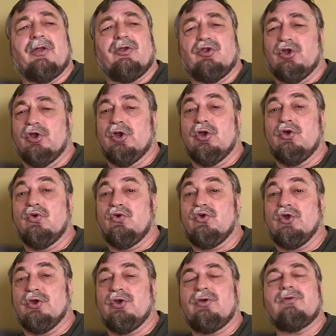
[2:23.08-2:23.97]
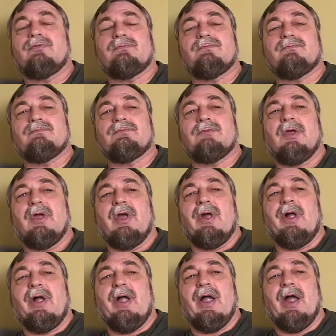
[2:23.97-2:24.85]
delusional,
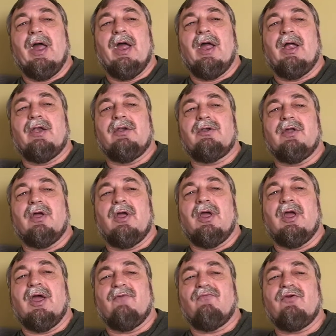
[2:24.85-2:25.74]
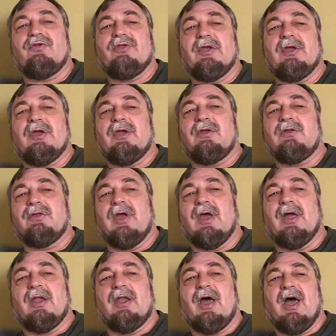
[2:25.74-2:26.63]
and everything
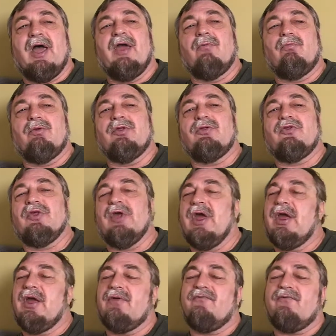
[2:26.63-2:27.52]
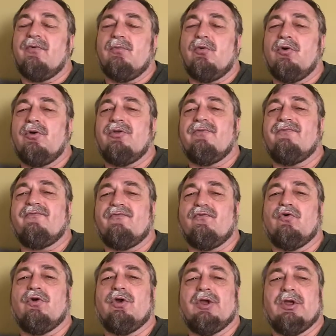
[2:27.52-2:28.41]
that I have been saying for more than
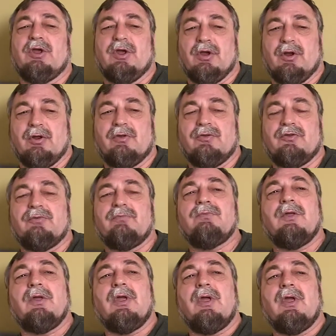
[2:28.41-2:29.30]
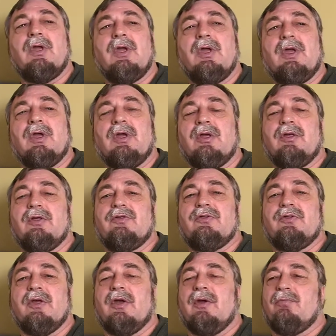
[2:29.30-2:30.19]
40 years
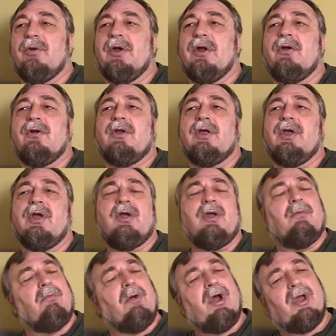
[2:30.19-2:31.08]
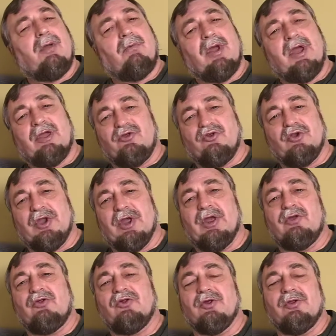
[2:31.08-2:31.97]
is apparently my
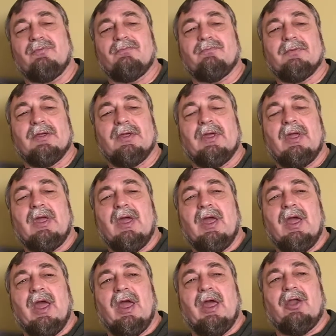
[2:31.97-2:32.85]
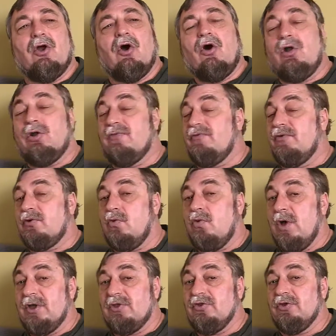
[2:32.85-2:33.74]
imagination, and all of the
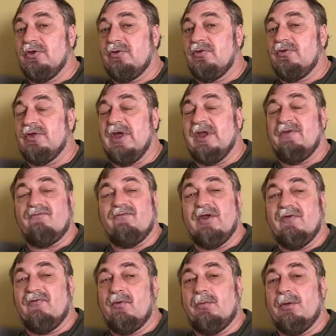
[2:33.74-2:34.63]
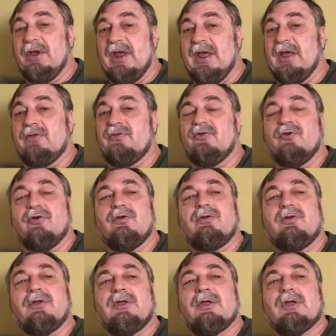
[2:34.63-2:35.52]
questions that have never been
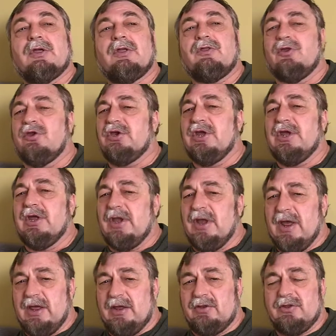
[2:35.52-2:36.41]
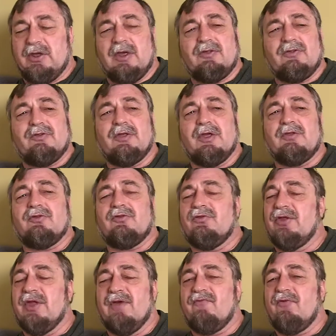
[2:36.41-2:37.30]
answered, the DNA test that's
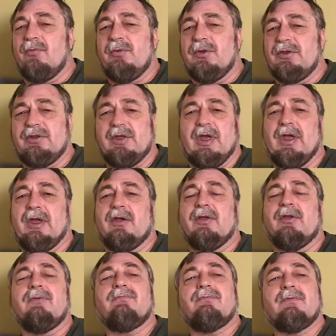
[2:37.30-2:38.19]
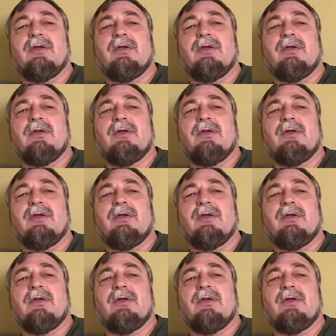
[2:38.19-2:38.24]
never been taken,